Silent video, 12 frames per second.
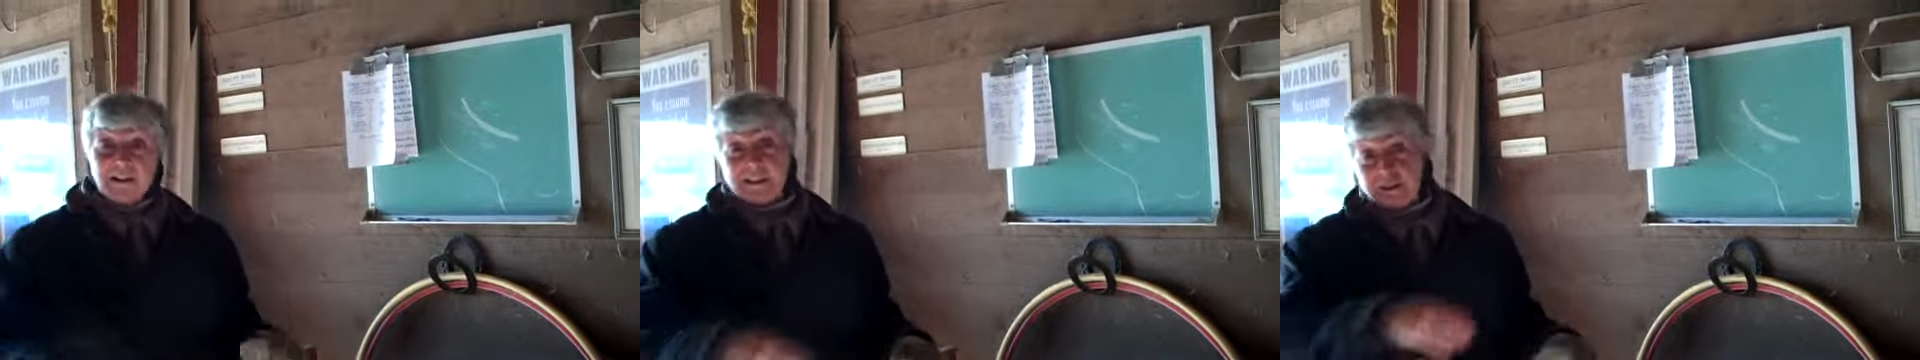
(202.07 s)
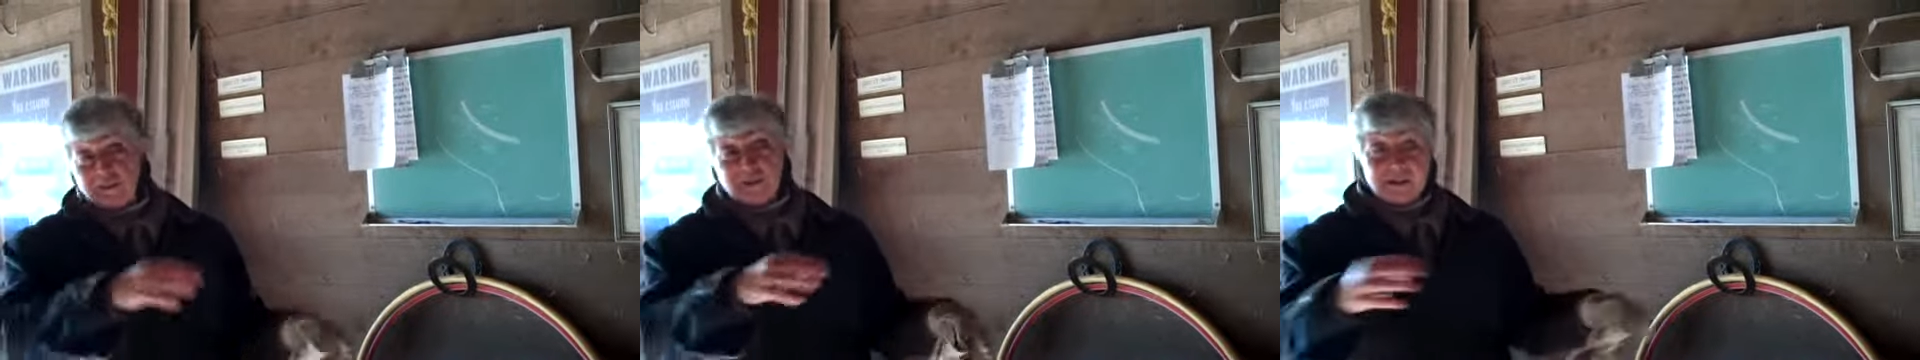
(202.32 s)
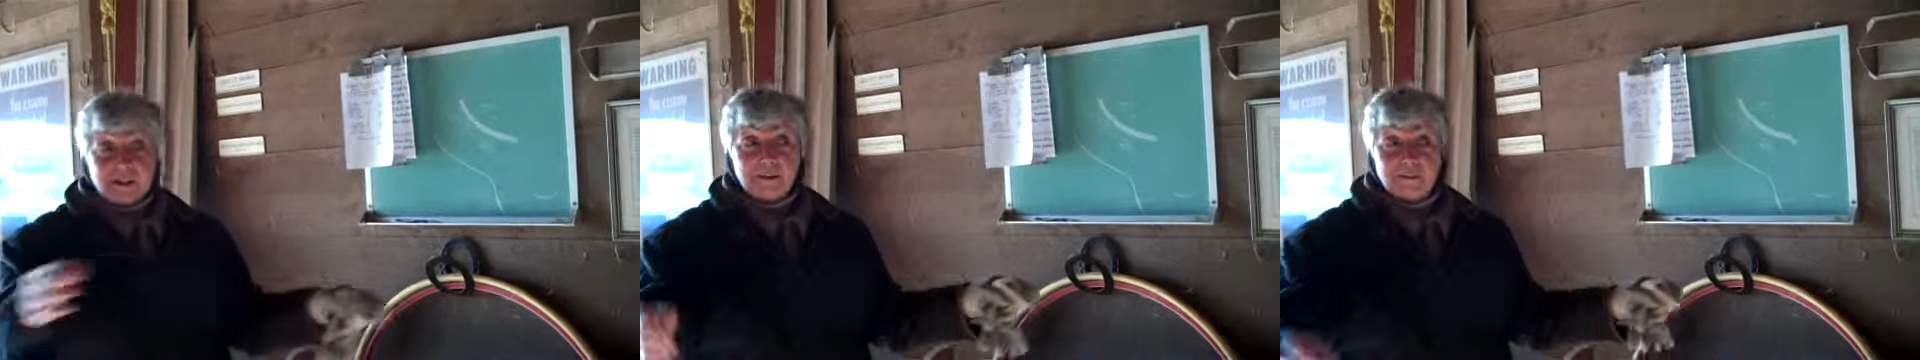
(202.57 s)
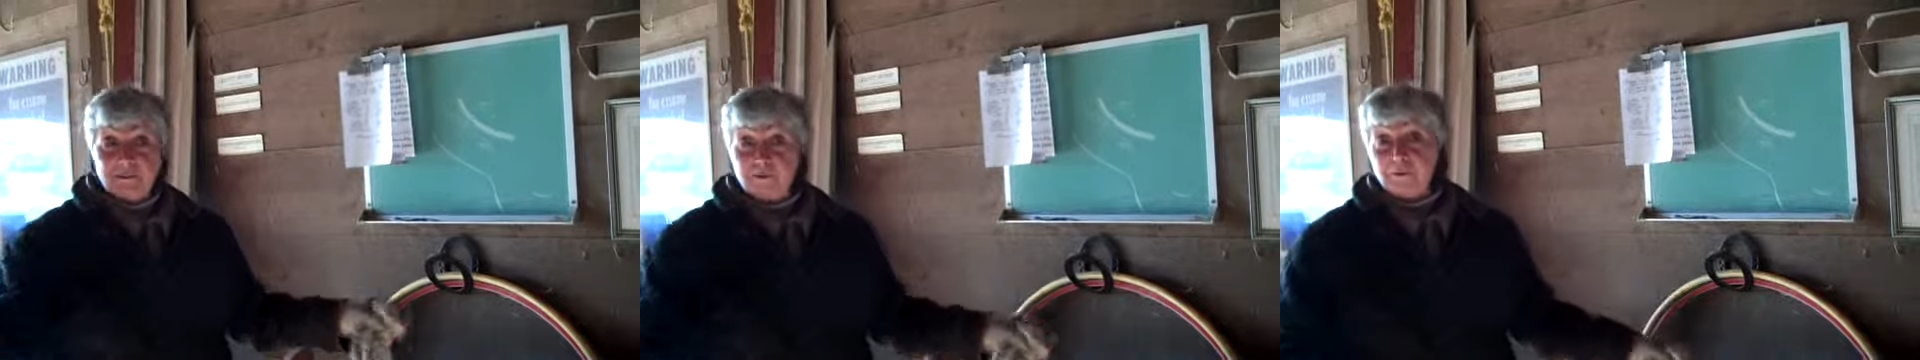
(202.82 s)
and he would just
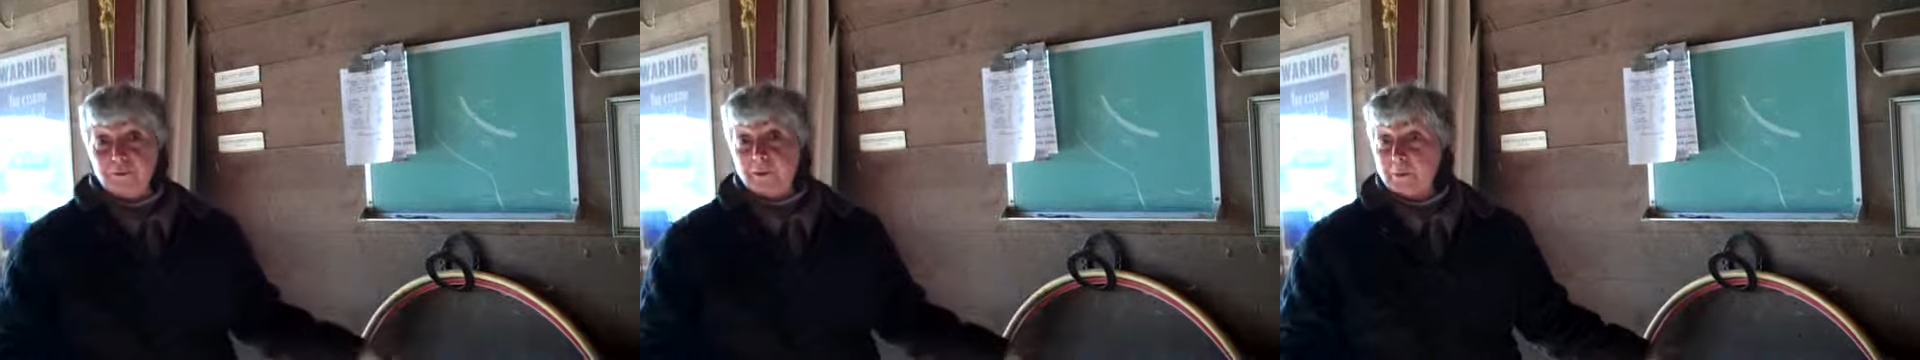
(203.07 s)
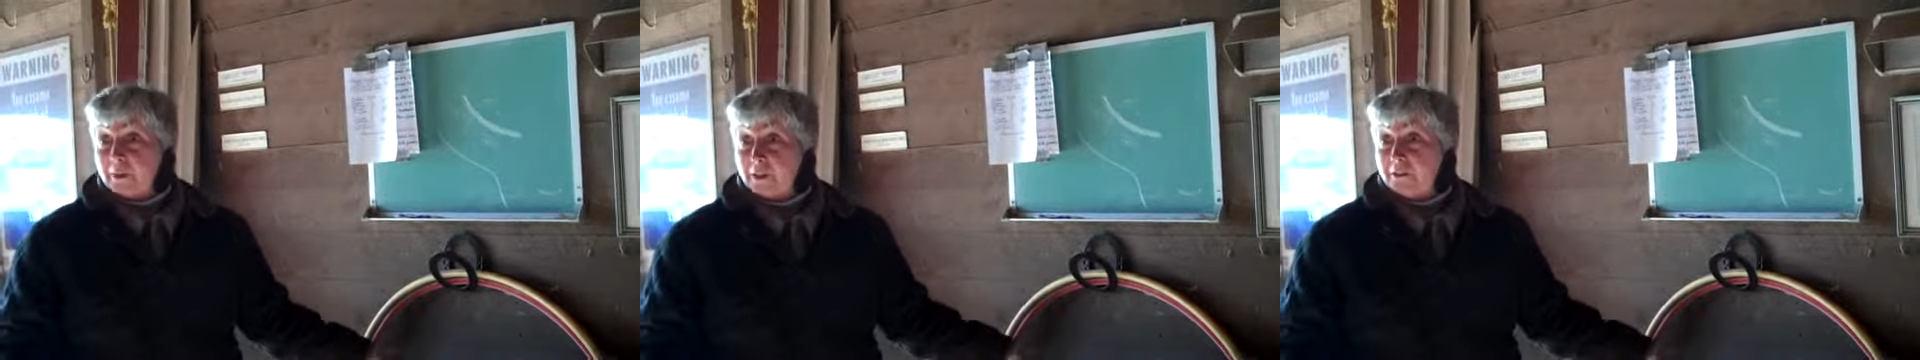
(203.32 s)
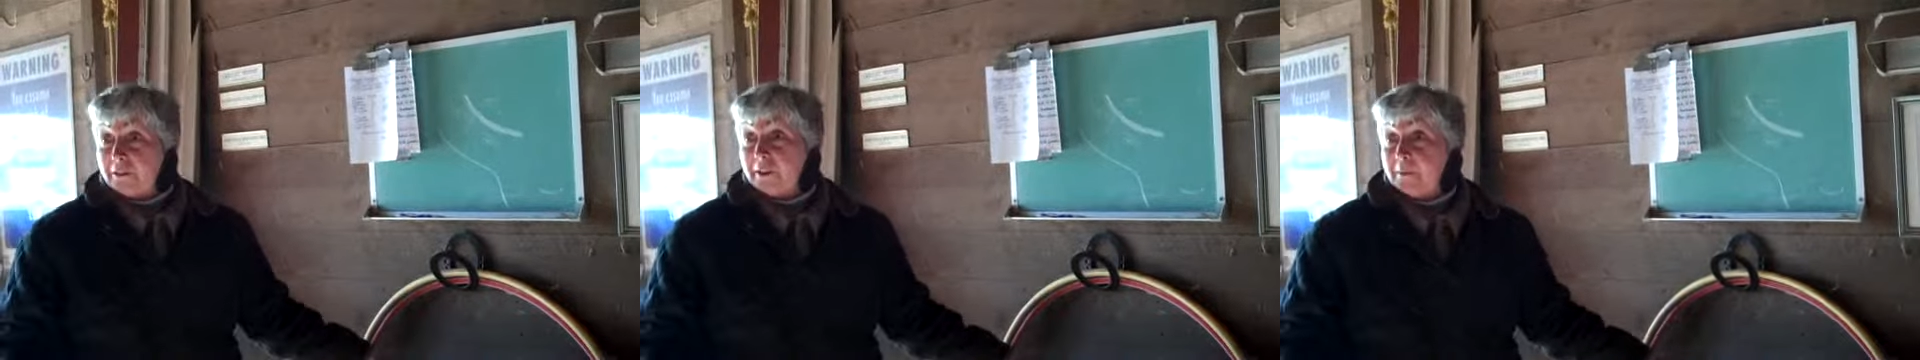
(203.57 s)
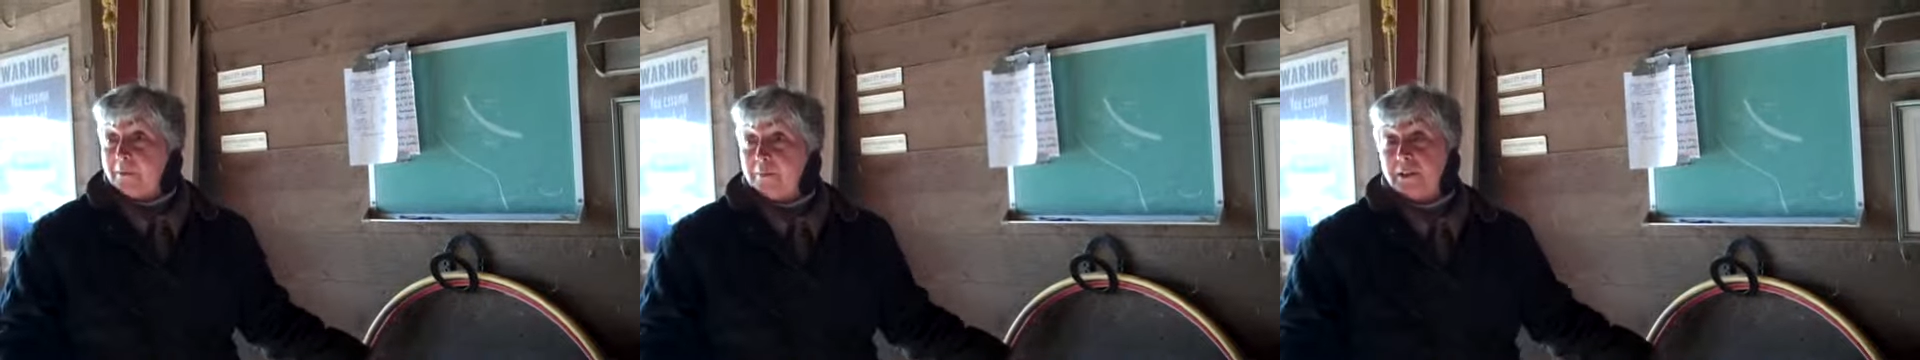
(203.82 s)
go along with the program,
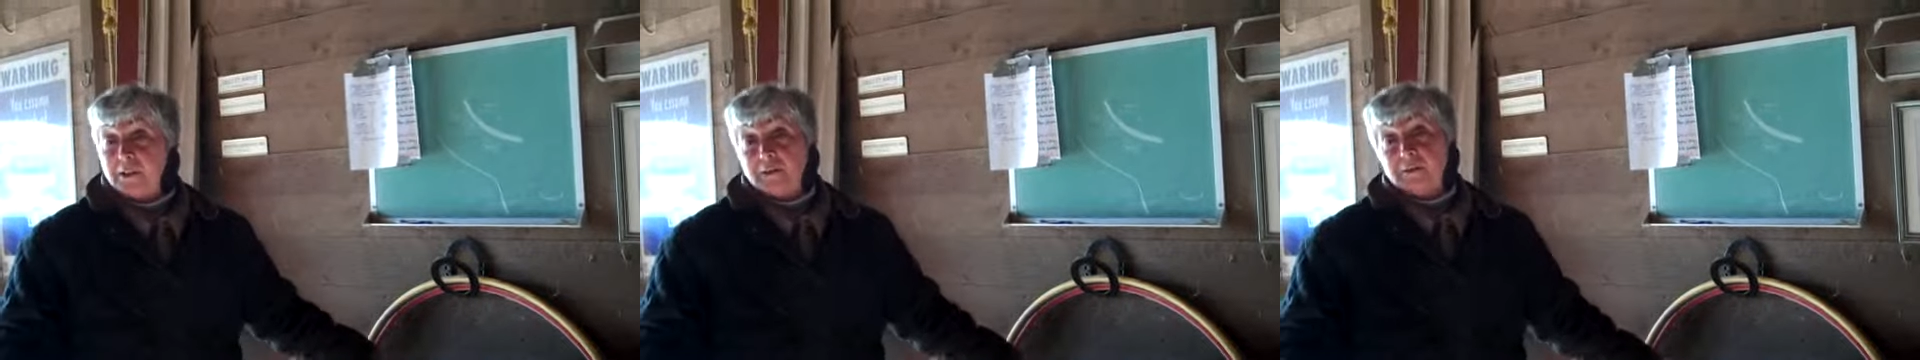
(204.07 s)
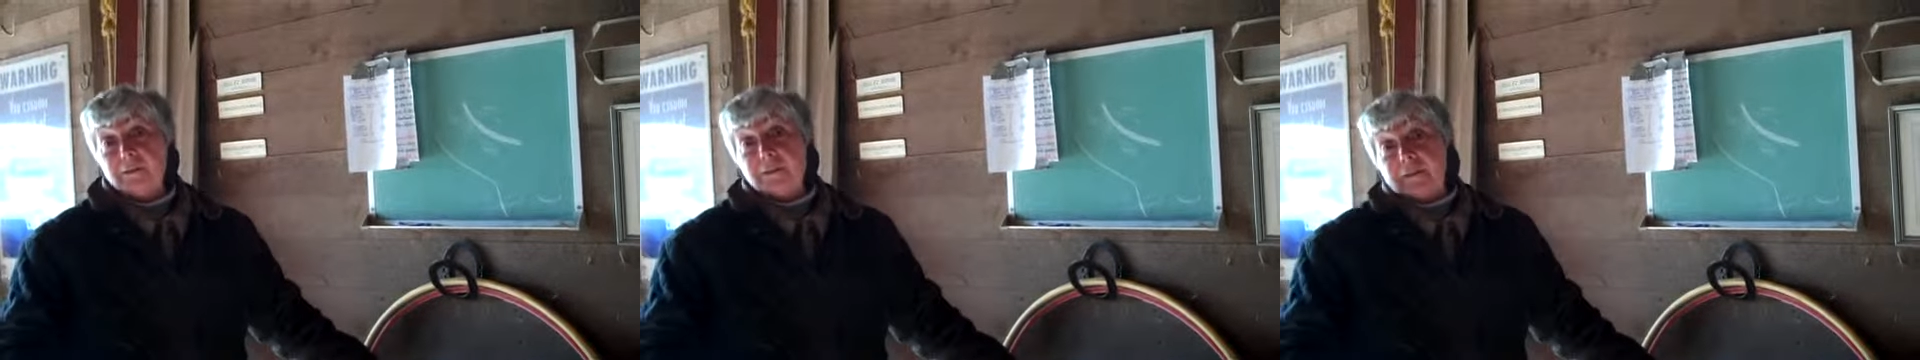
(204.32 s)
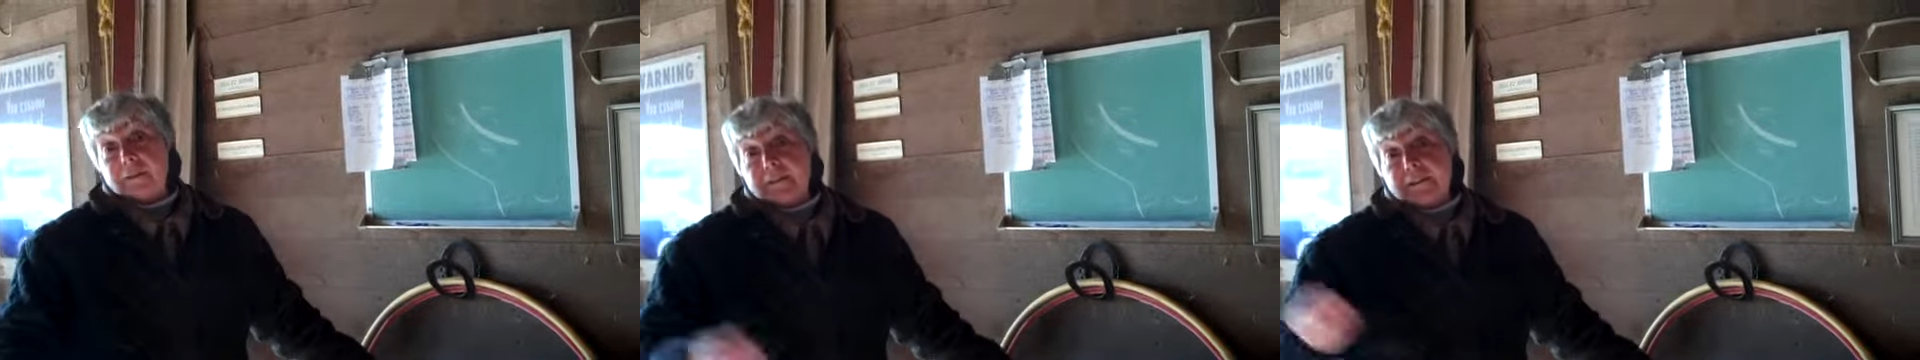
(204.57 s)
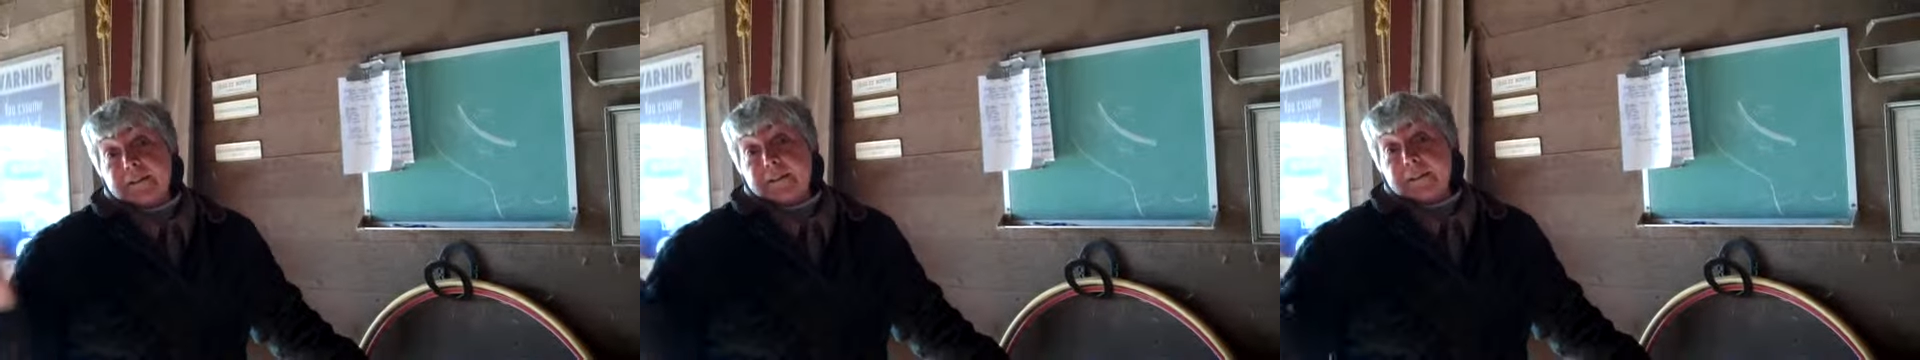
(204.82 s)
you
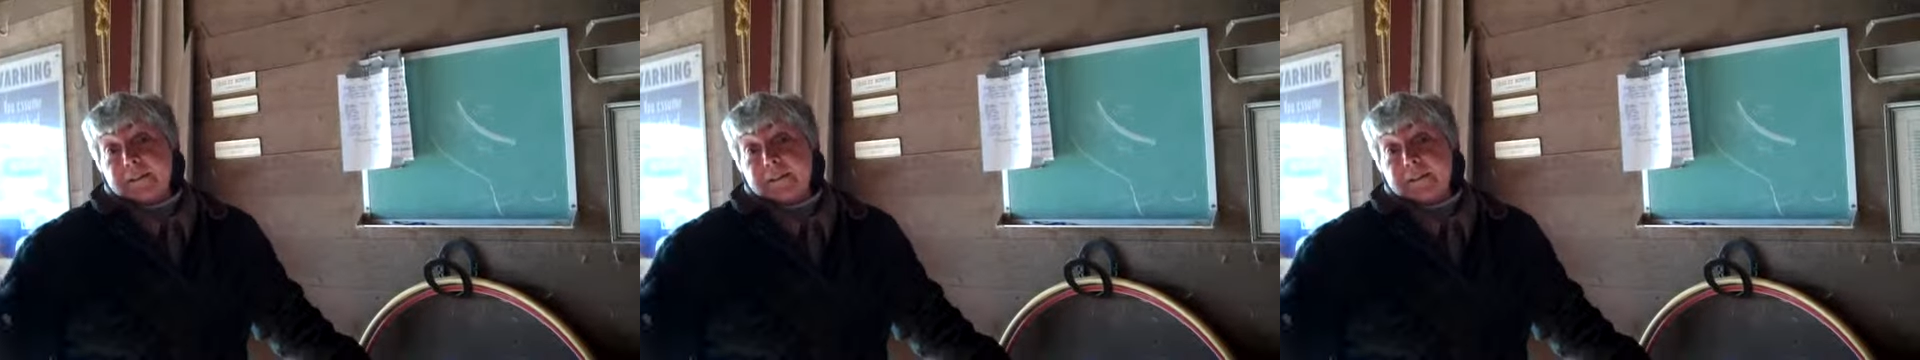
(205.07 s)
know?